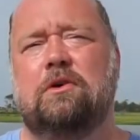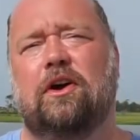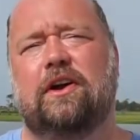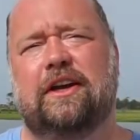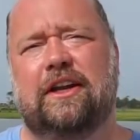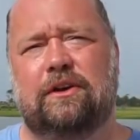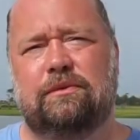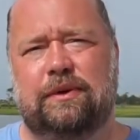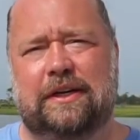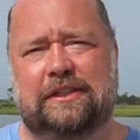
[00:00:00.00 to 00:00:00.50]

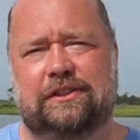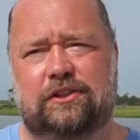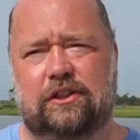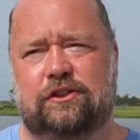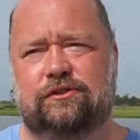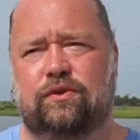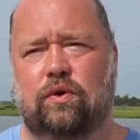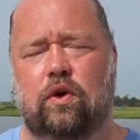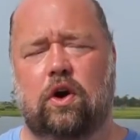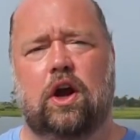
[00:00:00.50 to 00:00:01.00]
marketing
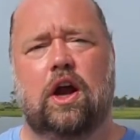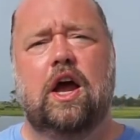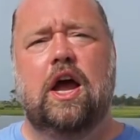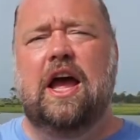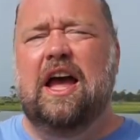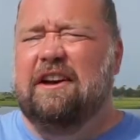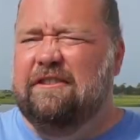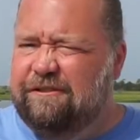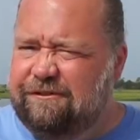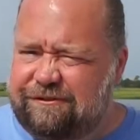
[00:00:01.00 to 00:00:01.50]
research for
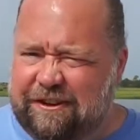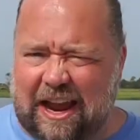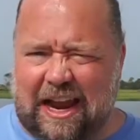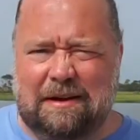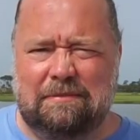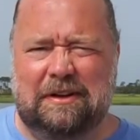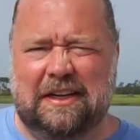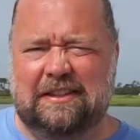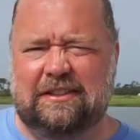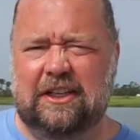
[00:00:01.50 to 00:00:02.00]

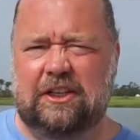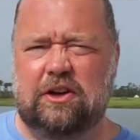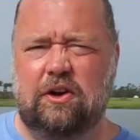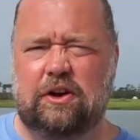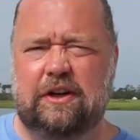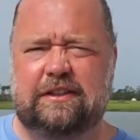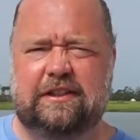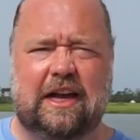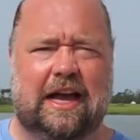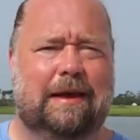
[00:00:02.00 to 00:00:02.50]
families that go
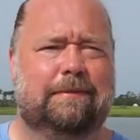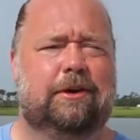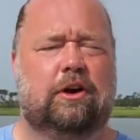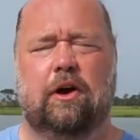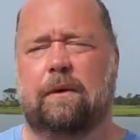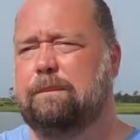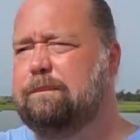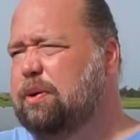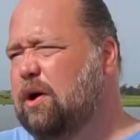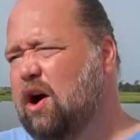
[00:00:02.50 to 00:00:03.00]
to Tybee
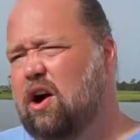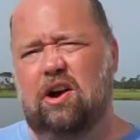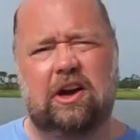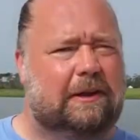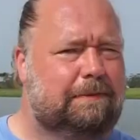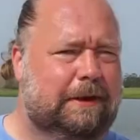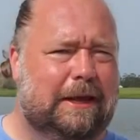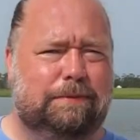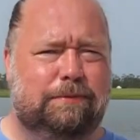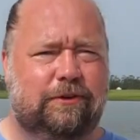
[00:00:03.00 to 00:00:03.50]
or
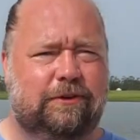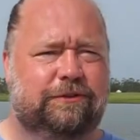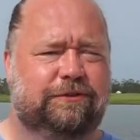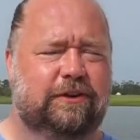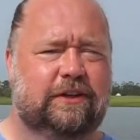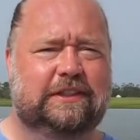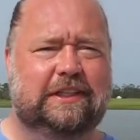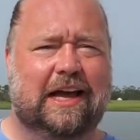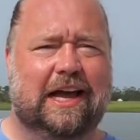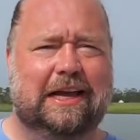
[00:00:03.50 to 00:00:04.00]
party people
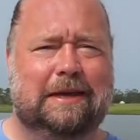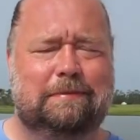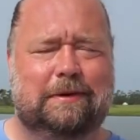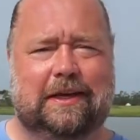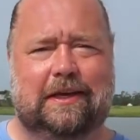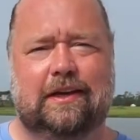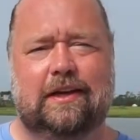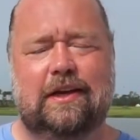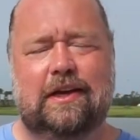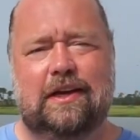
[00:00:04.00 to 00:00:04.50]
for
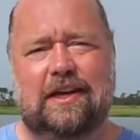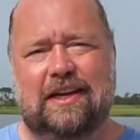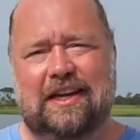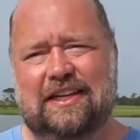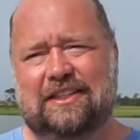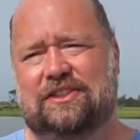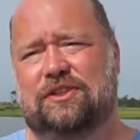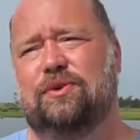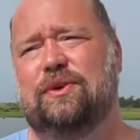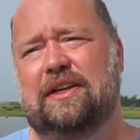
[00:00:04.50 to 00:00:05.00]
Tybee,
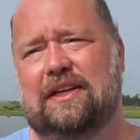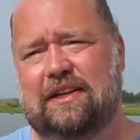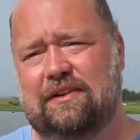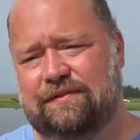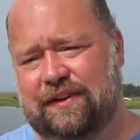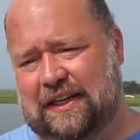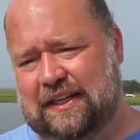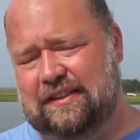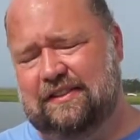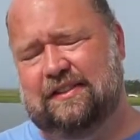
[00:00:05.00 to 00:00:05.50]
is doing a
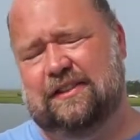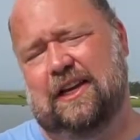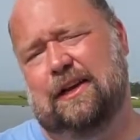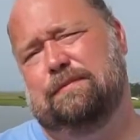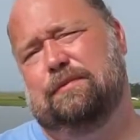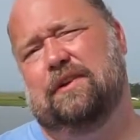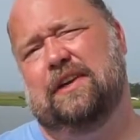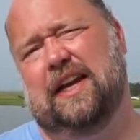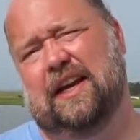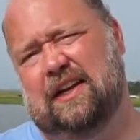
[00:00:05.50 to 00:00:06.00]
convenience
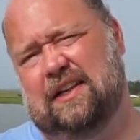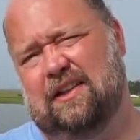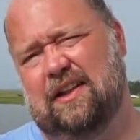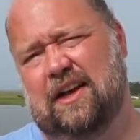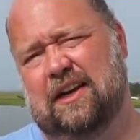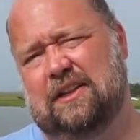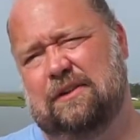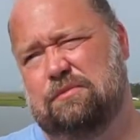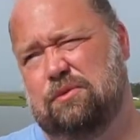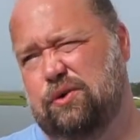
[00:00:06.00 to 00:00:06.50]
sample at 8
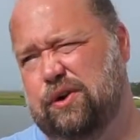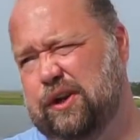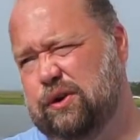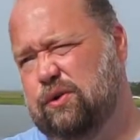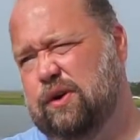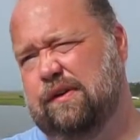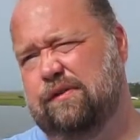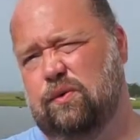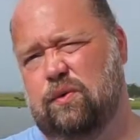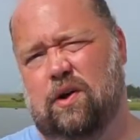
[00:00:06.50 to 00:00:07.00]
o'clock in the morning,
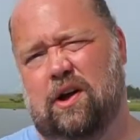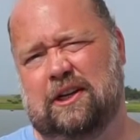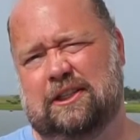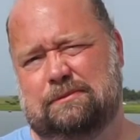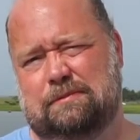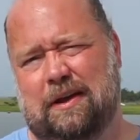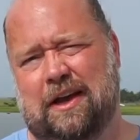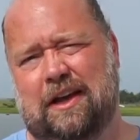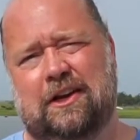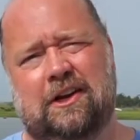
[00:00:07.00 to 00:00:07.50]
whoever
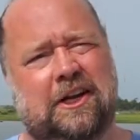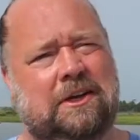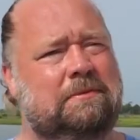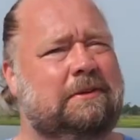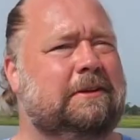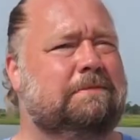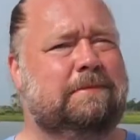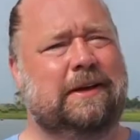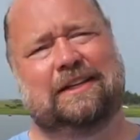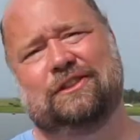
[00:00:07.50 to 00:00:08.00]
walks by, going to be
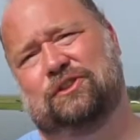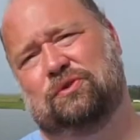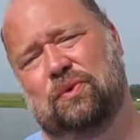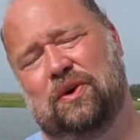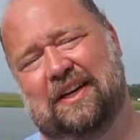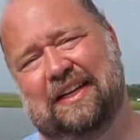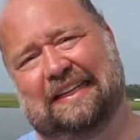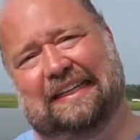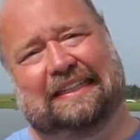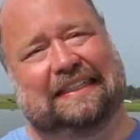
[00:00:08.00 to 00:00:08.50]
the best
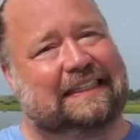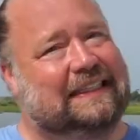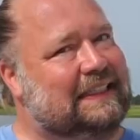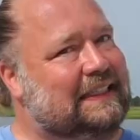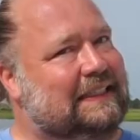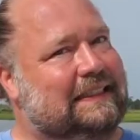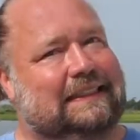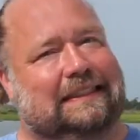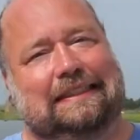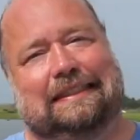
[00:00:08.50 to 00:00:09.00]
one?
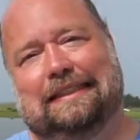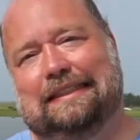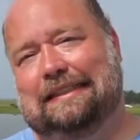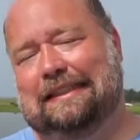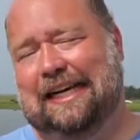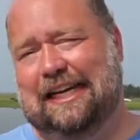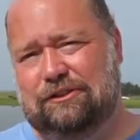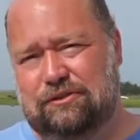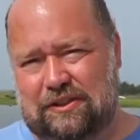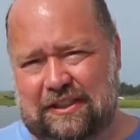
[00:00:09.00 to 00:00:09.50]

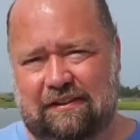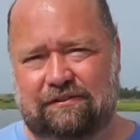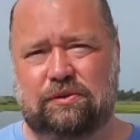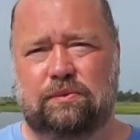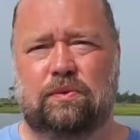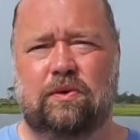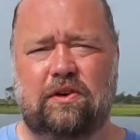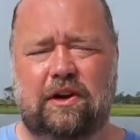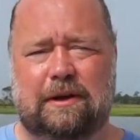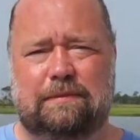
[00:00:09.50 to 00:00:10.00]
that's what you have to
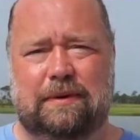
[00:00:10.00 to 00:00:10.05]
worry